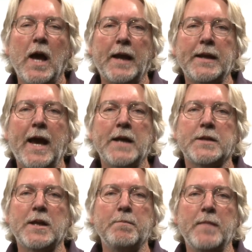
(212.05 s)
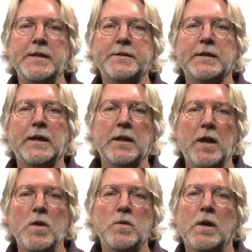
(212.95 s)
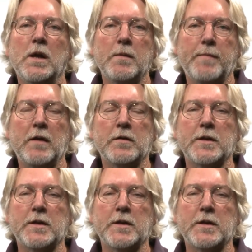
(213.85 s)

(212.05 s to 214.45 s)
and it has an amazingly low power